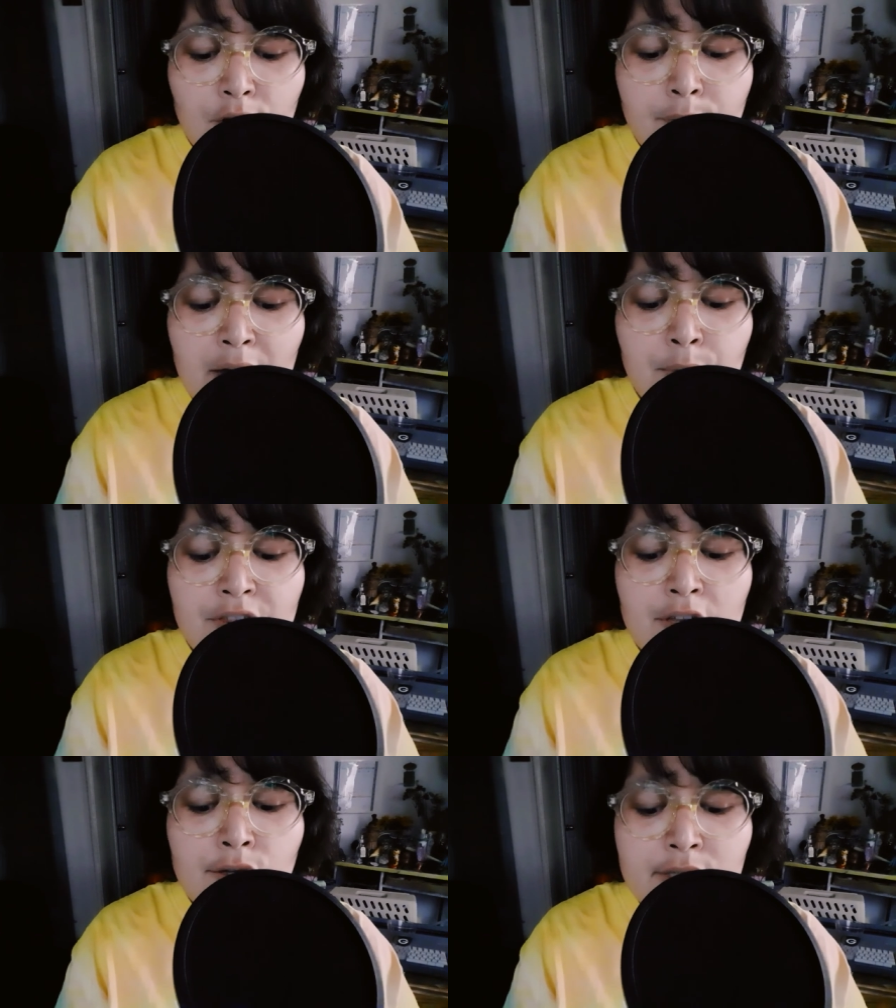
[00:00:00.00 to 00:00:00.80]
thereby
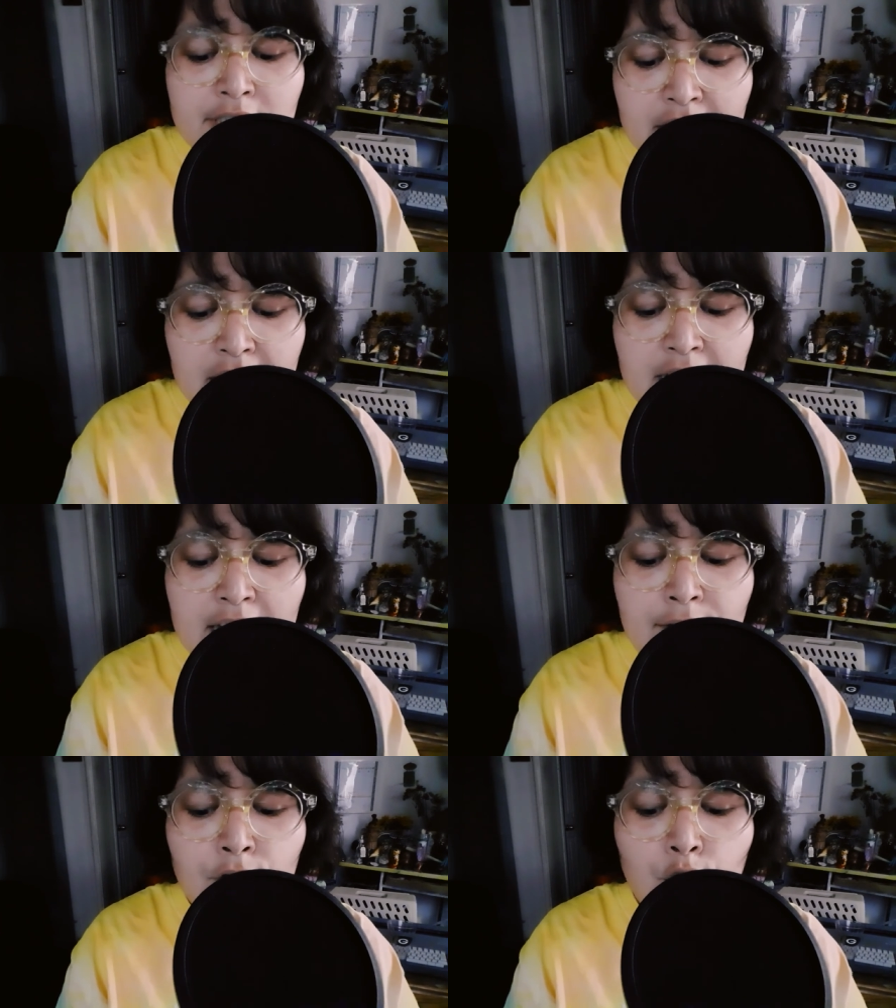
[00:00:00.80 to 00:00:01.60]
with the
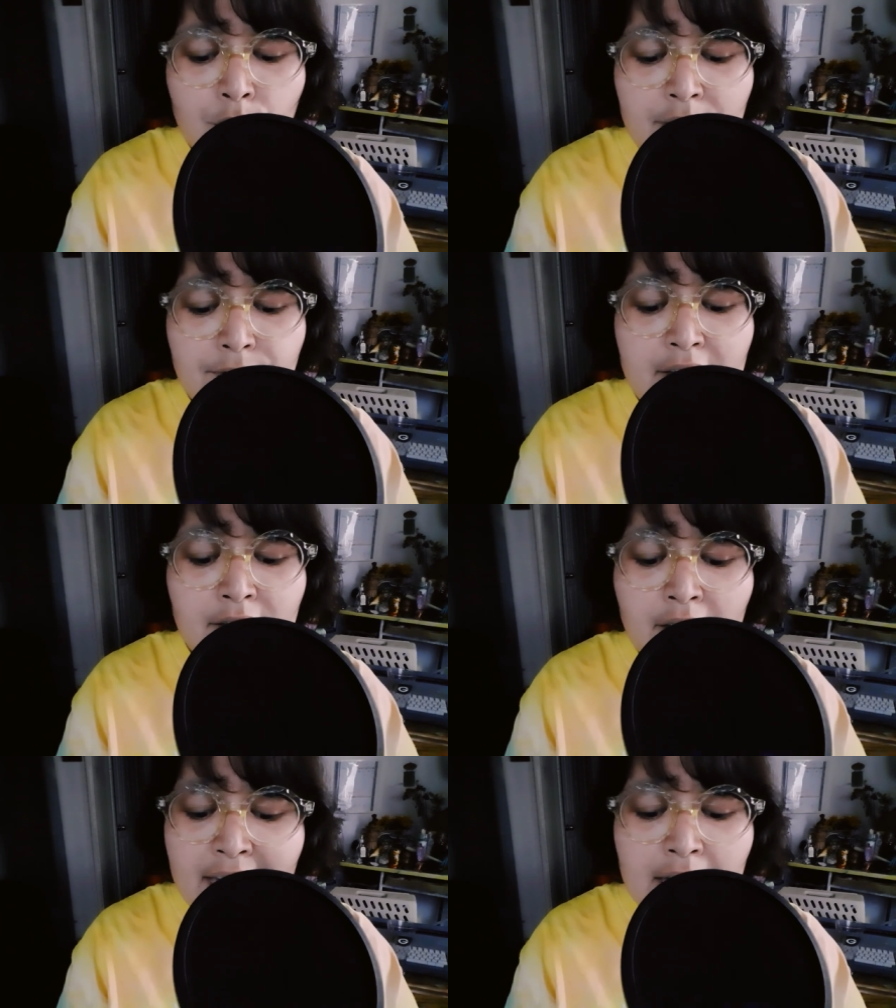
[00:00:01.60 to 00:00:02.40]
lucidity of a brief
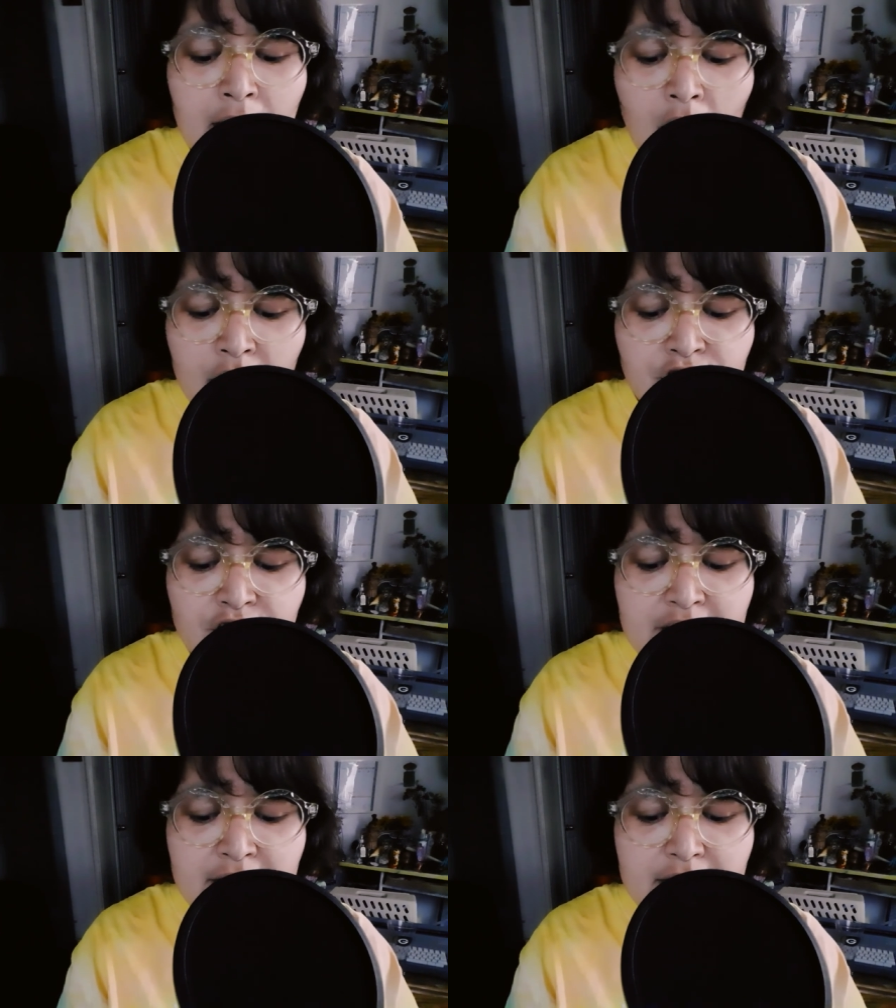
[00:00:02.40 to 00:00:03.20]
enlightened
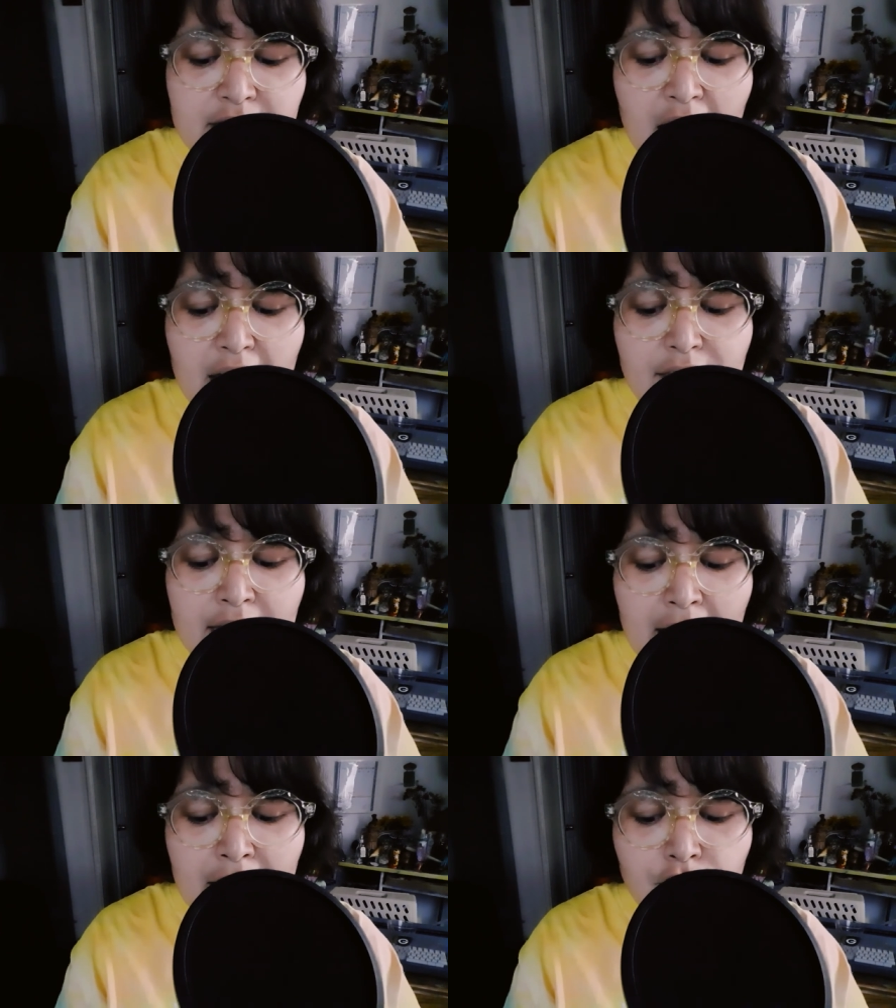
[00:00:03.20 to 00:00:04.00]
consciousness,
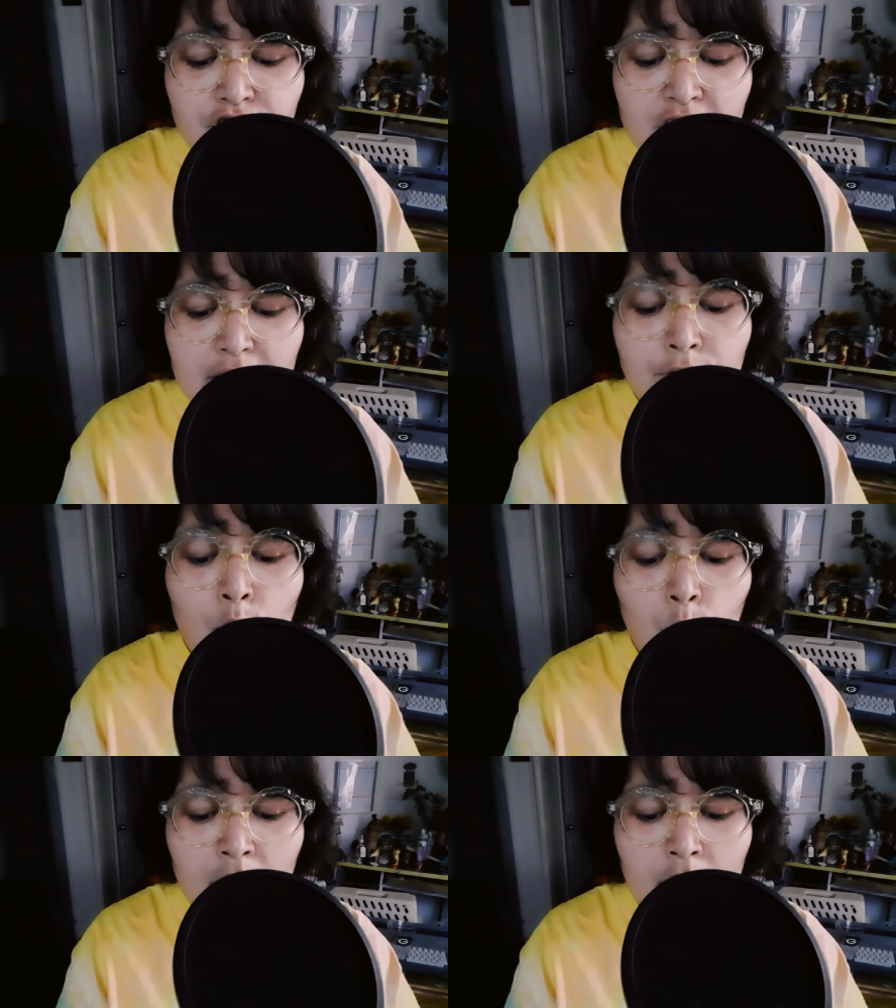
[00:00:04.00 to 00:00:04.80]
the energy of a
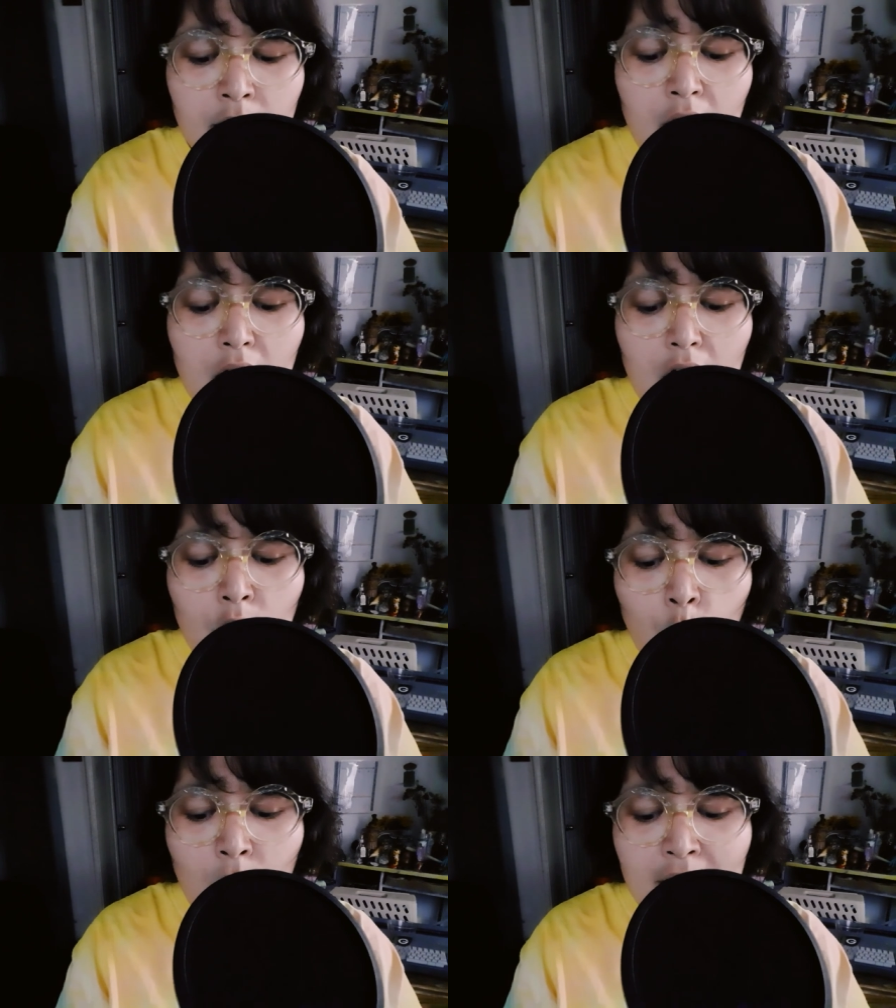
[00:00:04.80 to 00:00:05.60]
will
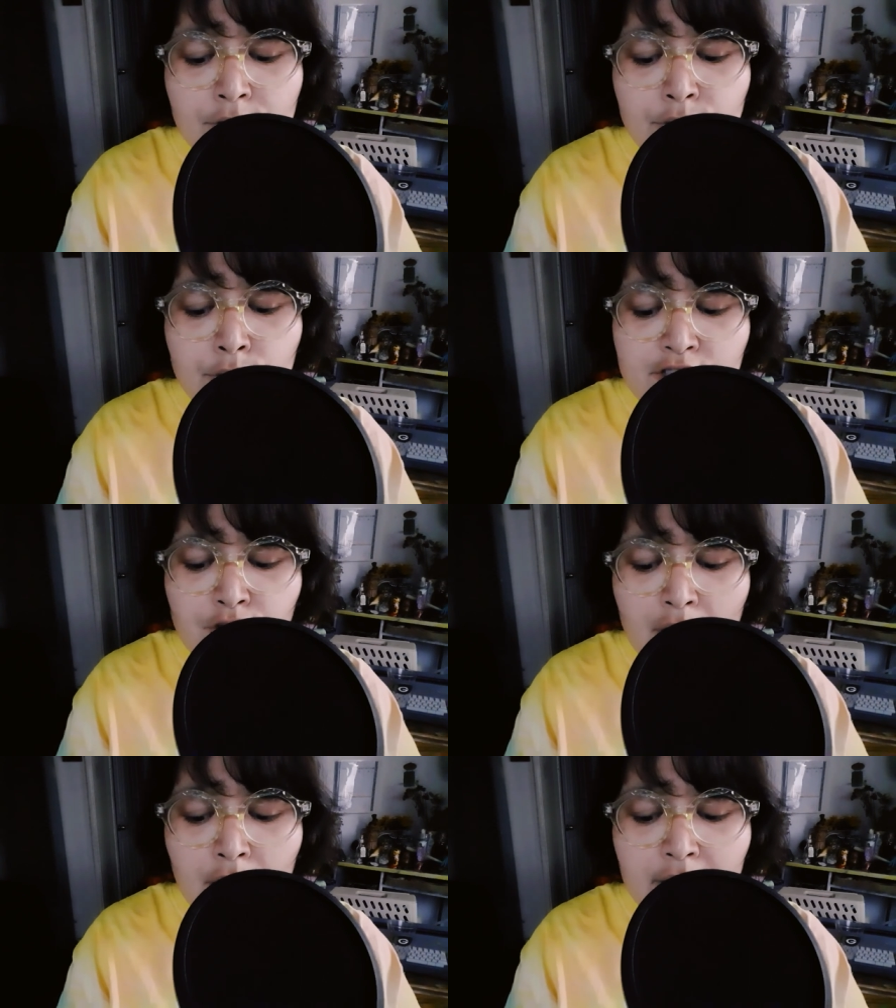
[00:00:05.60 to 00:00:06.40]
acquired through
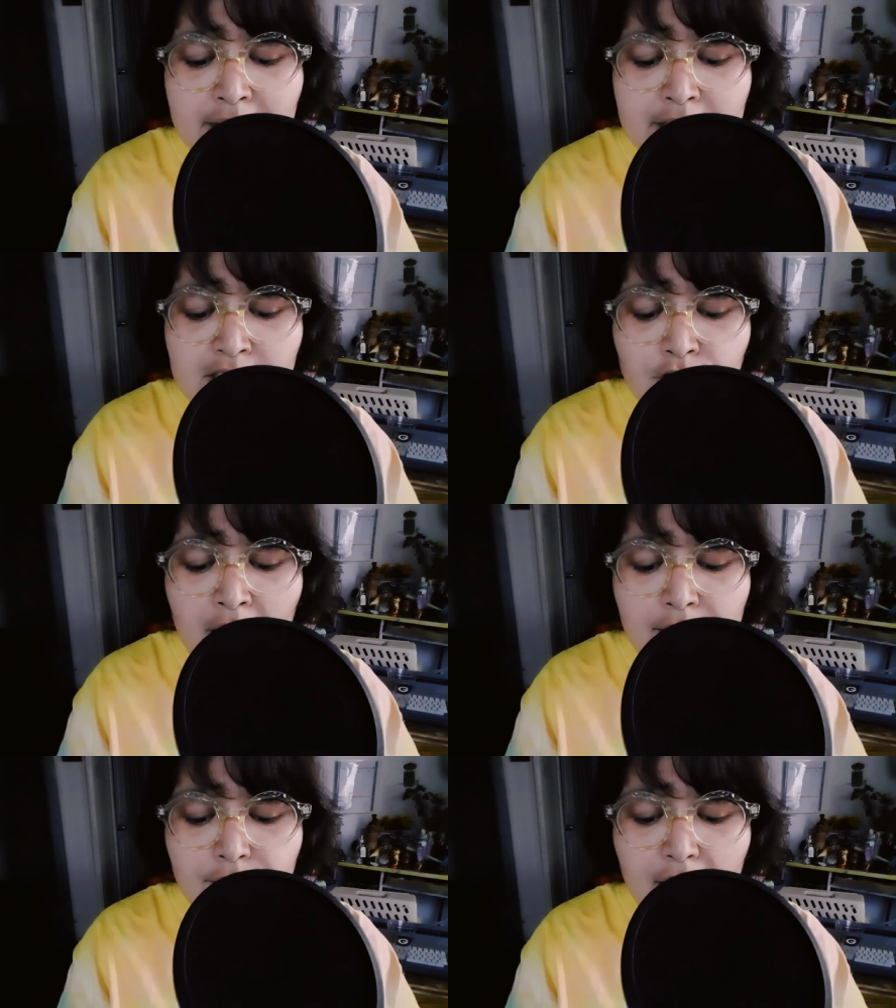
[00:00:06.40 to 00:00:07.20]
struggle and
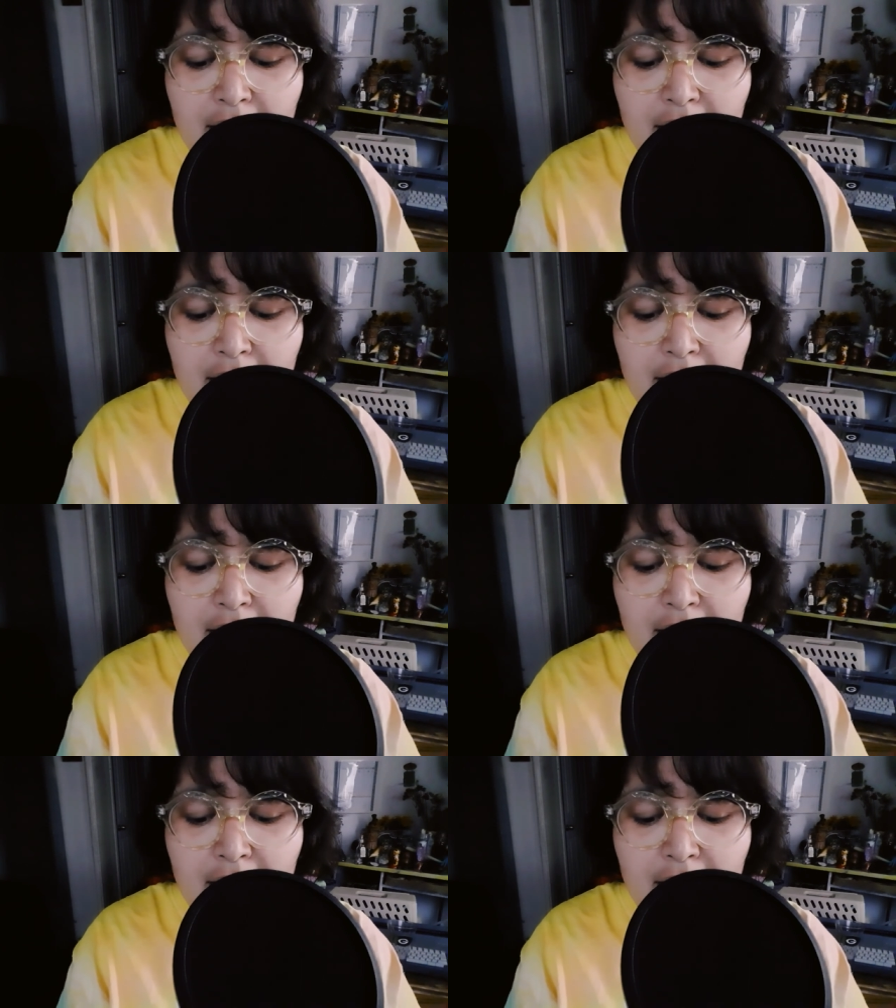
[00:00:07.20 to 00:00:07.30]
strife.